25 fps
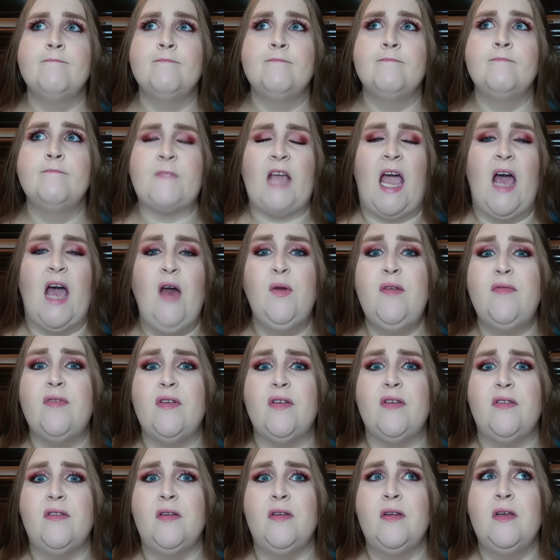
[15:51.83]

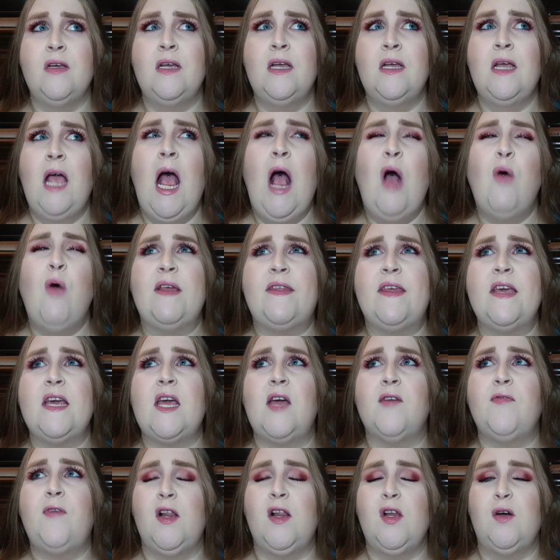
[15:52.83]
I think I
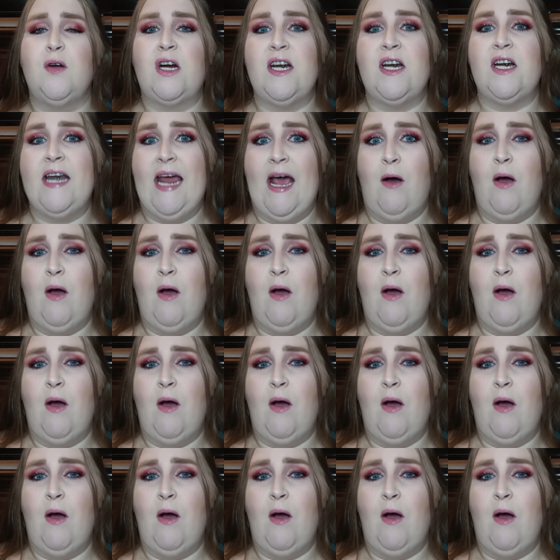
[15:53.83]
follow her now.